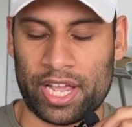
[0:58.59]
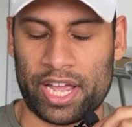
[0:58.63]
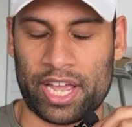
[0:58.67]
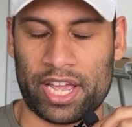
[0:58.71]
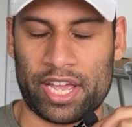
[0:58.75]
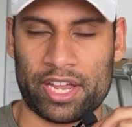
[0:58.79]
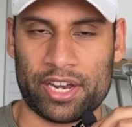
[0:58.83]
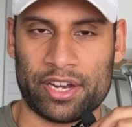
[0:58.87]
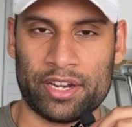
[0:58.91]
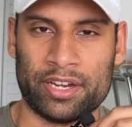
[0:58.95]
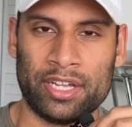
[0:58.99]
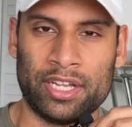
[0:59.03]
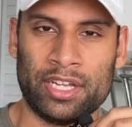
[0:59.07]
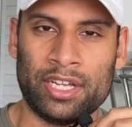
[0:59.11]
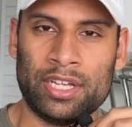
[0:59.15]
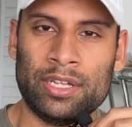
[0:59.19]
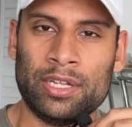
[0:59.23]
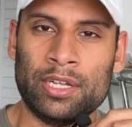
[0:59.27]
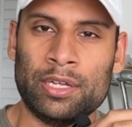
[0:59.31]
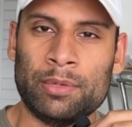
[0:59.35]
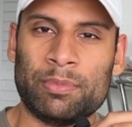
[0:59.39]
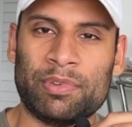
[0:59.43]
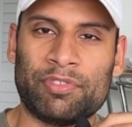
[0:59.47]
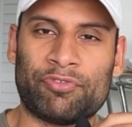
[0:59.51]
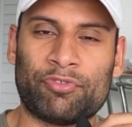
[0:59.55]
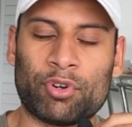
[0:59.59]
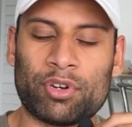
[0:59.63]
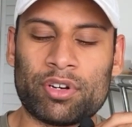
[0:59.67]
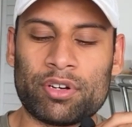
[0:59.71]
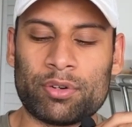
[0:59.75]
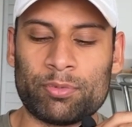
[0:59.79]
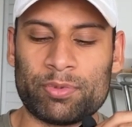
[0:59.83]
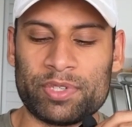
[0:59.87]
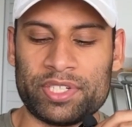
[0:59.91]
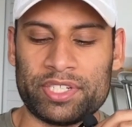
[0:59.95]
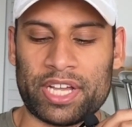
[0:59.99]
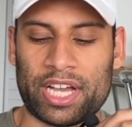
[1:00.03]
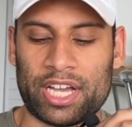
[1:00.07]
And before
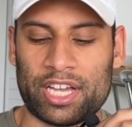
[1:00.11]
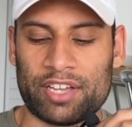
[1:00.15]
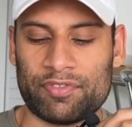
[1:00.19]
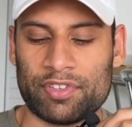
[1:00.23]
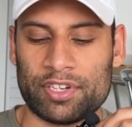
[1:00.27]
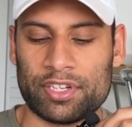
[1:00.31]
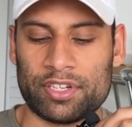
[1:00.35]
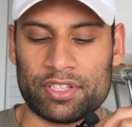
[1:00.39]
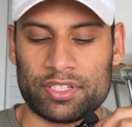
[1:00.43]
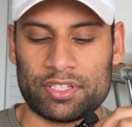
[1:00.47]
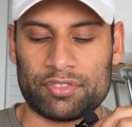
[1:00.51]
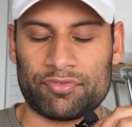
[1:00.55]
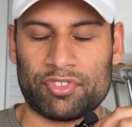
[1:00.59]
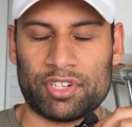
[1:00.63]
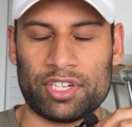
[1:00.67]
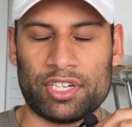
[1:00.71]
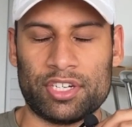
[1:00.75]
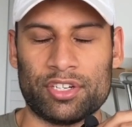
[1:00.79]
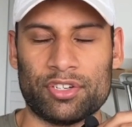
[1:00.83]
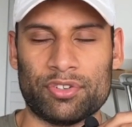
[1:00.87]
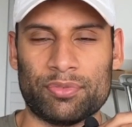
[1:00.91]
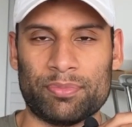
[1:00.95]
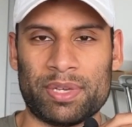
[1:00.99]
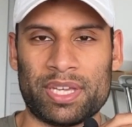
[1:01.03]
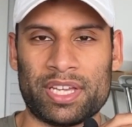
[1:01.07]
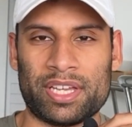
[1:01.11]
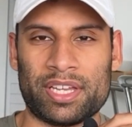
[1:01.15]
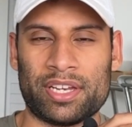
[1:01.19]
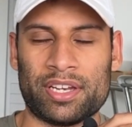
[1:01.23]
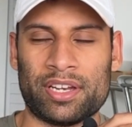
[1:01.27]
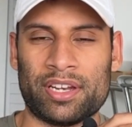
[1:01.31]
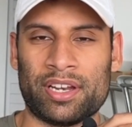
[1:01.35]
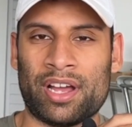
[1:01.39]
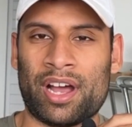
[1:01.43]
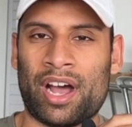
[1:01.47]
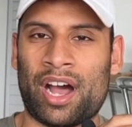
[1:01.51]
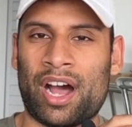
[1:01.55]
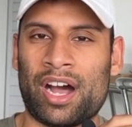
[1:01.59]
we dive into this video,
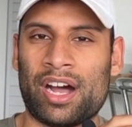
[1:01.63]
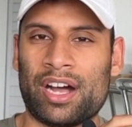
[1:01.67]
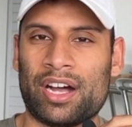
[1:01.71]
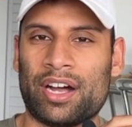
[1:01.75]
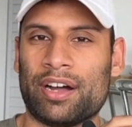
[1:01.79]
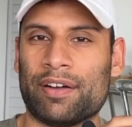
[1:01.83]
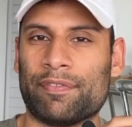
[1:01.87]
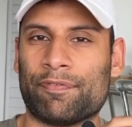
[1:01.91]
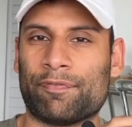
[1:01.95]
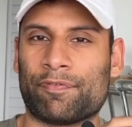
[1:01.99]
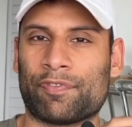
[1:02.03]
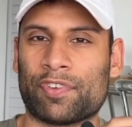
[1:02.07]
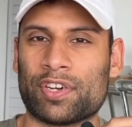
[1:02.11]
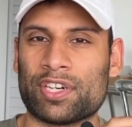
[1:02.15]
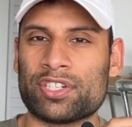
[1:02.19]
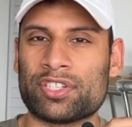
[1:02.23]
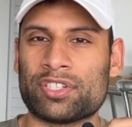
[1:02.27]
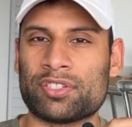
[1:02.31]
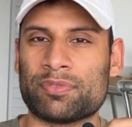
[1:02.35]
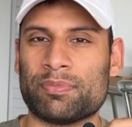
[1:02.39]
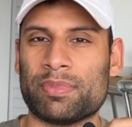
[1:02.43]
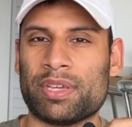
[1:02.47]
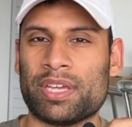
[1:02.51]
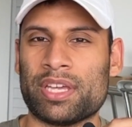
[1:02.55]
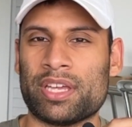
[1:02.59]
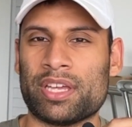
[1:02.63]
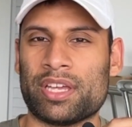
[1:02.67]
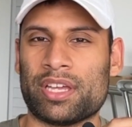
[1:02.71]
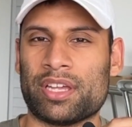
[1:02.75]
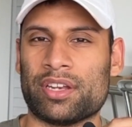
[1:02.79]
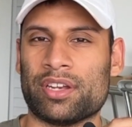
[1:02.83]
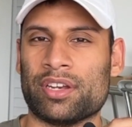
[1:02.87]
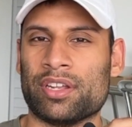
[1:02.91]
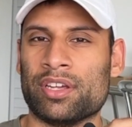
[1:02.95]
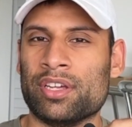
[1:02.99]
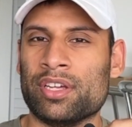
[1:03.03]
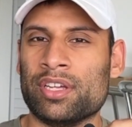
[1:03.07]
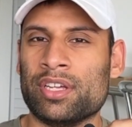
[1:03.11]
man, uh, First
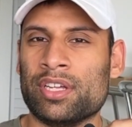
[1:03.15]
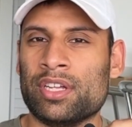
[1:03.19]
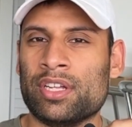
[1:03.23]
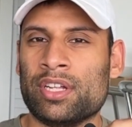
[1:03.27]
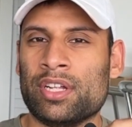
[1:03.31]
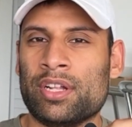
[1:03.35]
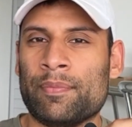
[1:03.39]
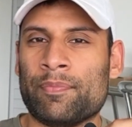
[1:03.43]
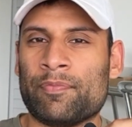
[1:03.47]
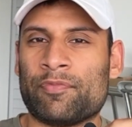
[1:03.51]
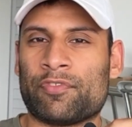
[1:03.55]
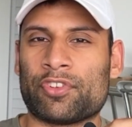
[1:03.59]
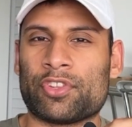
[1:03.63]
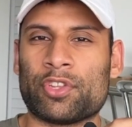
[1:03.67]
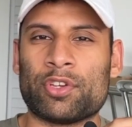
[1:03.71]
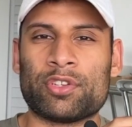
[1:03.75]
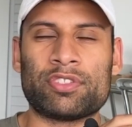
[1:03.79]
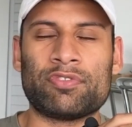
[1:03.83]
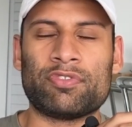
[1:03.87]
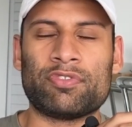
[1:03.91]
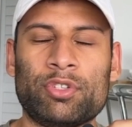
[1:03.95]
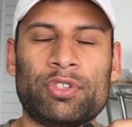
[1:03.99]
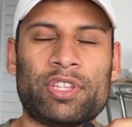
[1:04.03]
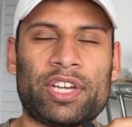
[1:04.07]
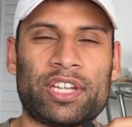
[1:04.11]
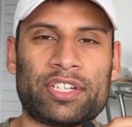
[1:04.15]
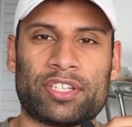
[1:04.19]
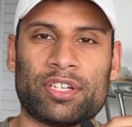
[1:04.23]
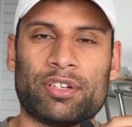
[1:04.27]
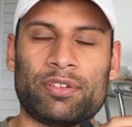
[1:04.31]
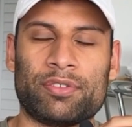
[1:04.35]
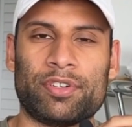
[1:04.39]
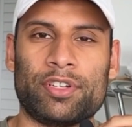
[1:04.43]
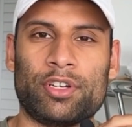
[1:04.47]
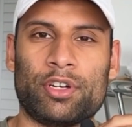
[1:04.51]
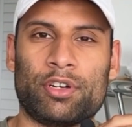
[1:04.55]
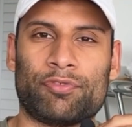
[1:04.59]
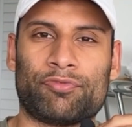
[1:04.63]
Man, for those that
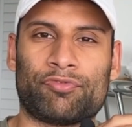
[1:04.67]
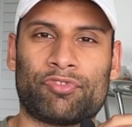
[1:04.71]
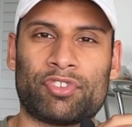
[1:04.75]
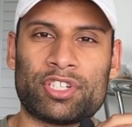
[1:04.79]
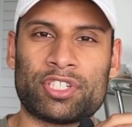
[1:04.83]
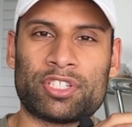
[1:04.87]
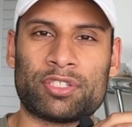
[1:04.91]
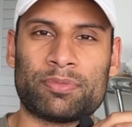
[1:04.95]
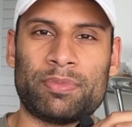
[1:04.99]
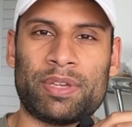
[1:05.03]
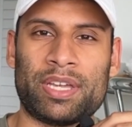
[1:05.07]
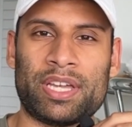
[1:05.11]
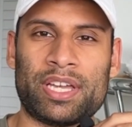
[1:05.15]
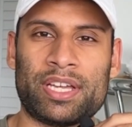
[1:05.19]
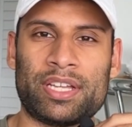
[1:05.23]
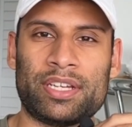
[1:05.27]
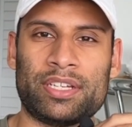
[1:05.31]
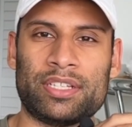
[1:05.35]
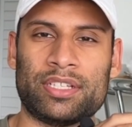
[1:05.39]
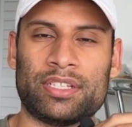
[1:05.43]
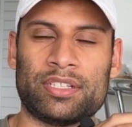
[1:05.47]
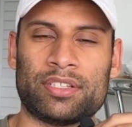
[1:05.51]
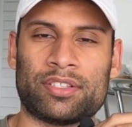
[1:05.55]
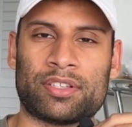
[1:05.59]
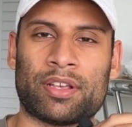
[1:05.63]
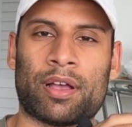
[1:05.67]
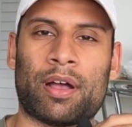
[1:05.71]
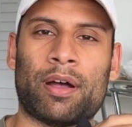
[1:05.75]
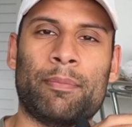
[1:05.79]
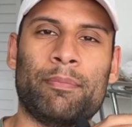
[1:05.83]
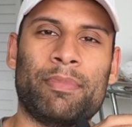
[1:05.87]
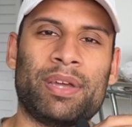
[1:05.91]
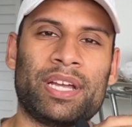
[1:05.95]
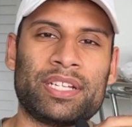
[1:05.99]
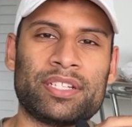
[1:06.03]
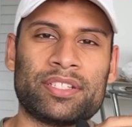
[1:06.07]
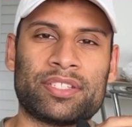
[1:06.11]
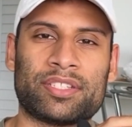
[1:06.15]
don't know, First Man is a
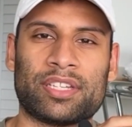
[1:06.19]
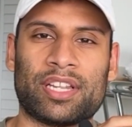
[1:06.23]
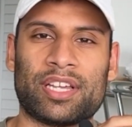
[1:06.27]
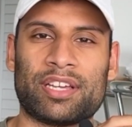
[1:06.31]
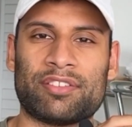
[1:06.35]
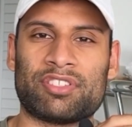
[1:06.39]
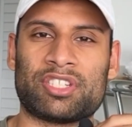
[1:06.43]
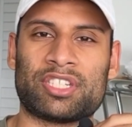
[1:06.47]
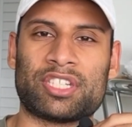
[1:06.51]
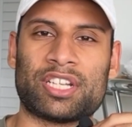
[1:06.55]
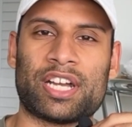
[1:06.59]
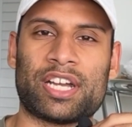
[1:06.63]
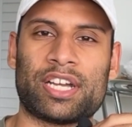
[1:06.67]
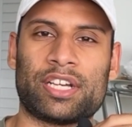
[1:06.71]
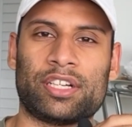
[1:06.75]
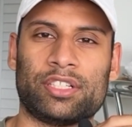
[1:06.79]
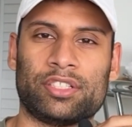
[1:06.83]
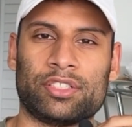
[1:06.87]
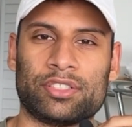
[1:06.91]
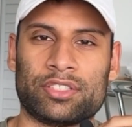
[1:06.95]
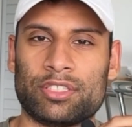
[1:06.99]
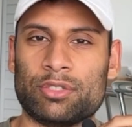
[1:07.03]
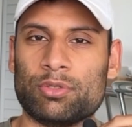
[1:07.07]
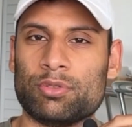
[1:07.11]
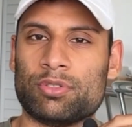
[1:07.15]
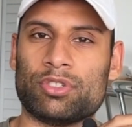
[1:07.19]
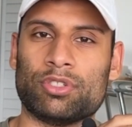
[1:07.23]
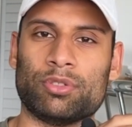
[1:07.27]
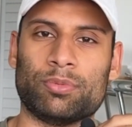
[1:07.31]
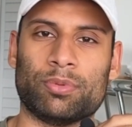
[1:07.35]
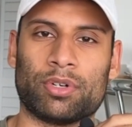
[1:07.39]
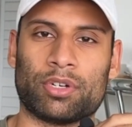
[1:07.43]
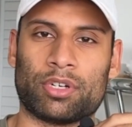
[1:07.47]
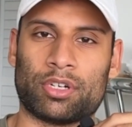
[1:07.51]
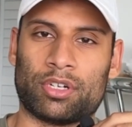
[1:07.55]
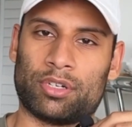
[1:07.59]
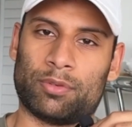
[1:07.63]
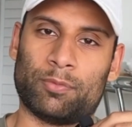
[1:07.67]
men's lifestyle
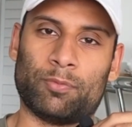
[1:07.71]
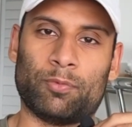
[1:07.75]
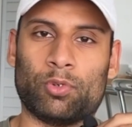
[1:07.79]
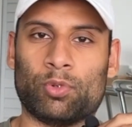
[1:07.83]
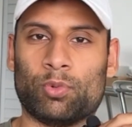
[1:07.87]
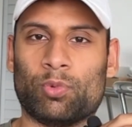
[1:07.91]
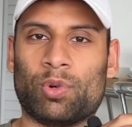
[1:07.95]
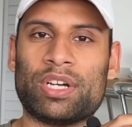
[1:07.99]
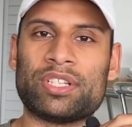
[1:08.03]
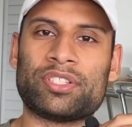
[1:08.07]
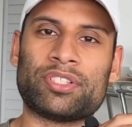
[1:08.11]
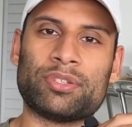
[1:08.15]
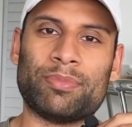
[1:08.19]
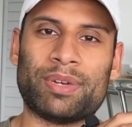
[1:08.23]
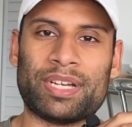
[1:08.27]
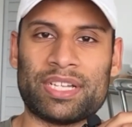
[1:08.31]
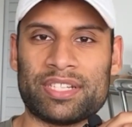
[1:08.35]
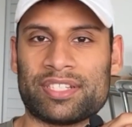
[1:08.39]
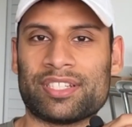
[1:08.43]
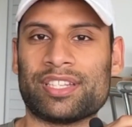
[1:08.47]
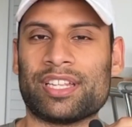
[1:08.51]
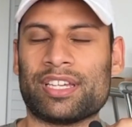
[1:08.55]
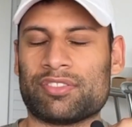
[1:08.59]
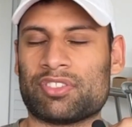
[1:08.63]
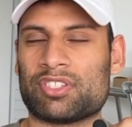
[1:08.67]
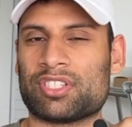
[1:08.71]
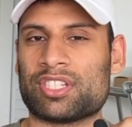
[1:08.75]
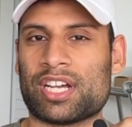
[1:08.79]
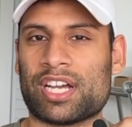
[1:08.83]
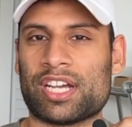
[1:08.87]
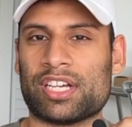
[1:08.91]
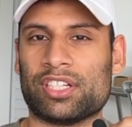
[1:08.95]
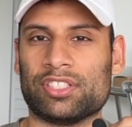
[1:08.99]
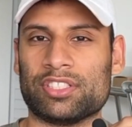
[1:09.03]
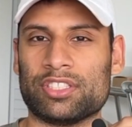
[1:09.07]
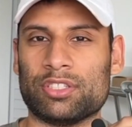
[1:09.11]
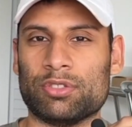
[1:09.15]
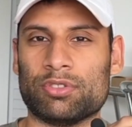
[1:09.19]
YouTuber, was a men's
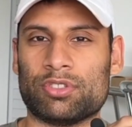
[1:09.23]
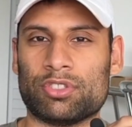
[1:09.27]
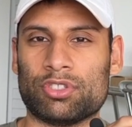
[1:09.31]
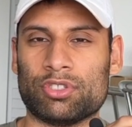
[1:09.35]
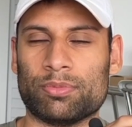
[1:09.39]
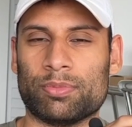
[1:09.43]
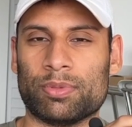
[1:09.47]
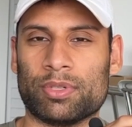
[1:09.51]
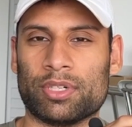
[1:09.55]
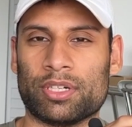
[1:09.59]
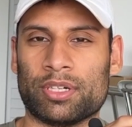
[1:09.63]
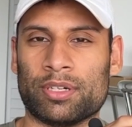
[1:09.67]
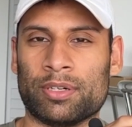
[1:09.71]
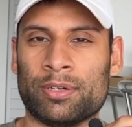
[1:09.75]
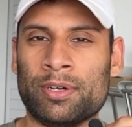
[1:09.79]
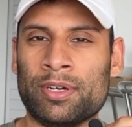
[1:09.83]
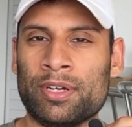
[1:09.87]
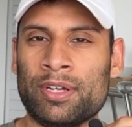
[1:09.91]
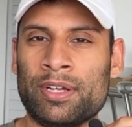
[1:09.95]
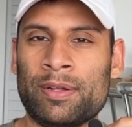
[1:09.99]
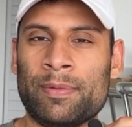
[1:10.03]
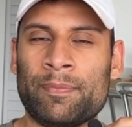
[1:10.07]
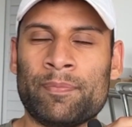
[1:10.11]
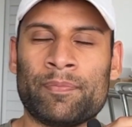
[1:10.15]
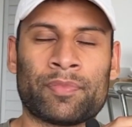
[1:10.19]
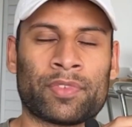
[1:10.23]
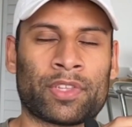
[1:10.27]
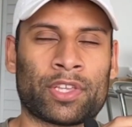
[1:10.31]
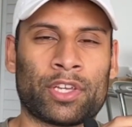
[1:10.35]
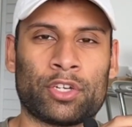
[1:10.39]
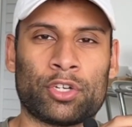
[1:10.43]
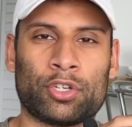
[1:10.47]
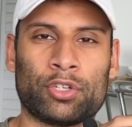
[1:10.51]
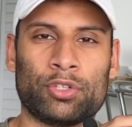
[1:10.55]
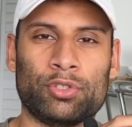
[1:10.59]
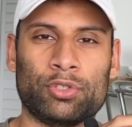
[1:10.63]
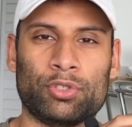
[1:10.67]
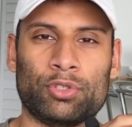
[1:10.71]
lifestyle YouTuber
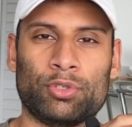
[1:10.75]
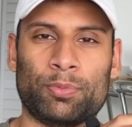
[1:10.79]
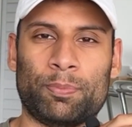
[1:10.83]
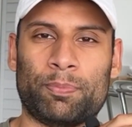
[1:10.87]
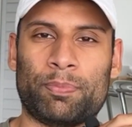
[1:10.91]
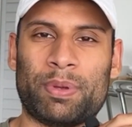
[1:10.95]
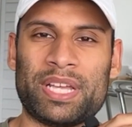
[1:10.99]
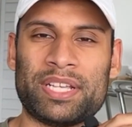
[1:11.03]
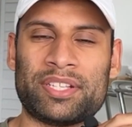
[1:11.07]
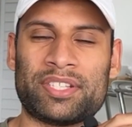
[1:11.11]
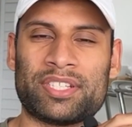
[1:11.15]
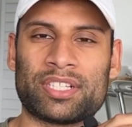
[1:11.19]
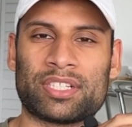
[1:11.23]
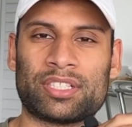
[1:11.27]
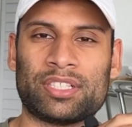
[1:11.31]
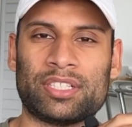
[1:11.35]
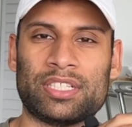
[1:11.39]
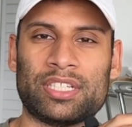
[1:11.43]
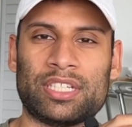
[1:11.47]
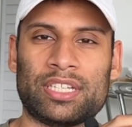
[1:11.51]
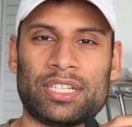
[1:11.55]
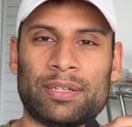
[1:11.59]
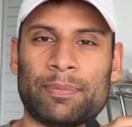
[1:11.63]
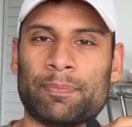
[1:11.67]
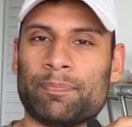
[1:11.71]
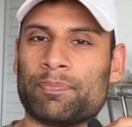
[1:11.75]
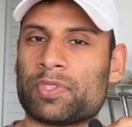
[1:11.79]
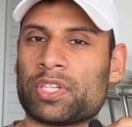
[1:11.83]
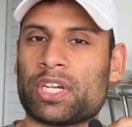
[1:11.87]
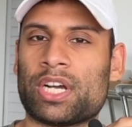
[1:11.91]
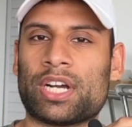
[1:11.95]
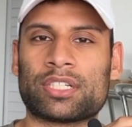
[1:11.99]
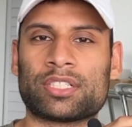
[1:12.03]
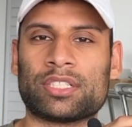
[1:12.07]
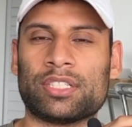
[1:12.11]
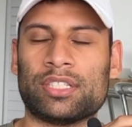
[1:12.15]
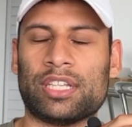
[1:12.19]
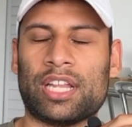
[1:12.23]
who basically
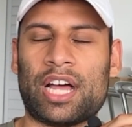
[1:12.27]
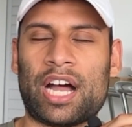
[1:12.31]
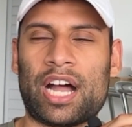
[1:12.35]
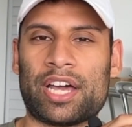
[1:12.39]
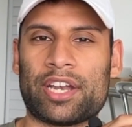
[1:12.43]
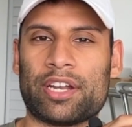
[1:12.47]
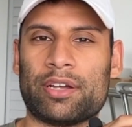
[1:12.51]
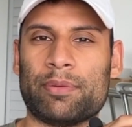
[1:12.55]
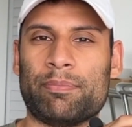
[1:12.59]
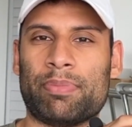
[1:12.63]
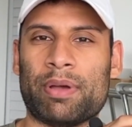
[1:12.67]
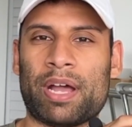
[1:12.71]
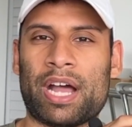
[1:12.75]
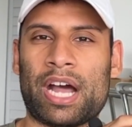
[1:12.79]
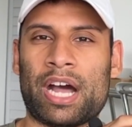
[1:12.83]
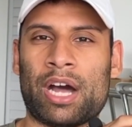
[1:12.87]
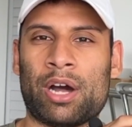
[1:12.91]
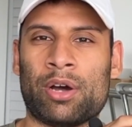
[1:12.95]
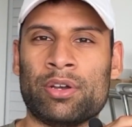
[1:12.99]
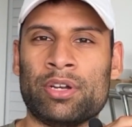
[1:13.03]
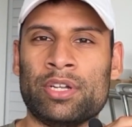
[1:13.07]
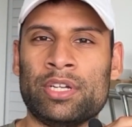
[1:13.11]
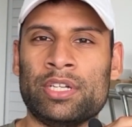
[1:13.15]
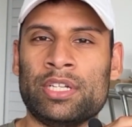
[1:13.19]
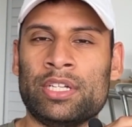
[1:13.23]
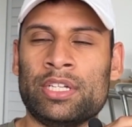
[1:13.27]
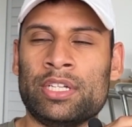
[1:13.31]
talked a lot about